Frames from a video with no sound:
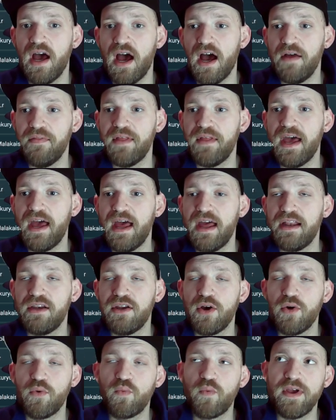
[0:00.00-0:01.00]
And
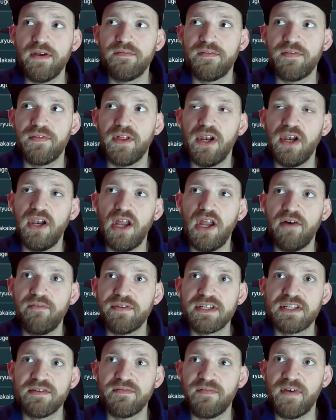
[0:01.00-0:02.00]
then with the
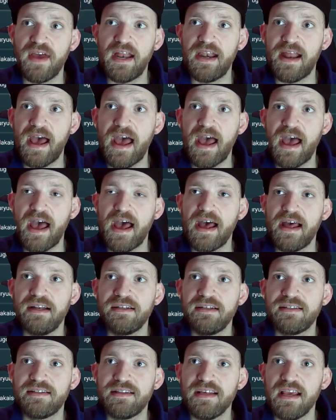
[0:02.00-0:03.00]
Lovers event
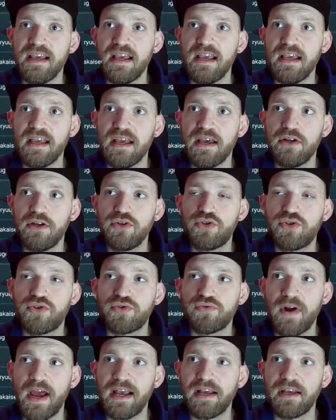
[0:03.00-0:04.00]
and the
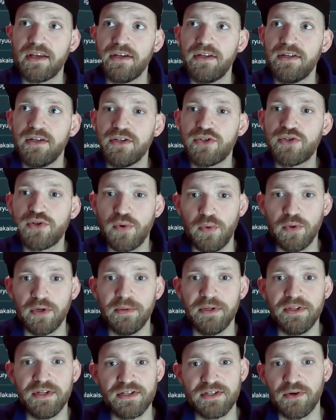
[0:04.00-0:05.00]
Dragon
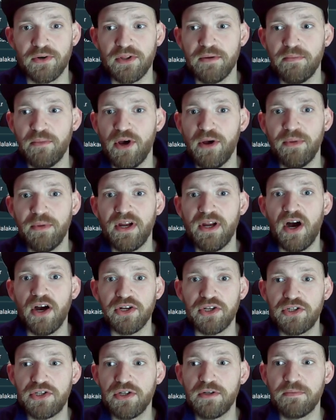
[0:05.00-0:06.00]
tournament that's on at the moment, I
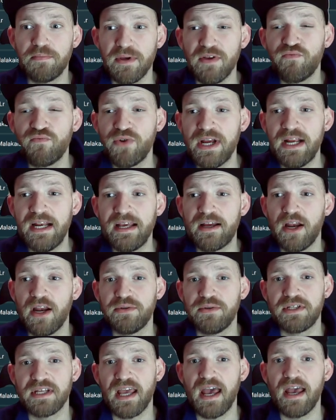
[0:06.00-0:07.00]
should be really
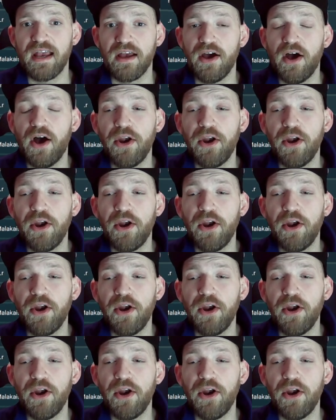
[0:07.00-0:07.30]
close to getting it.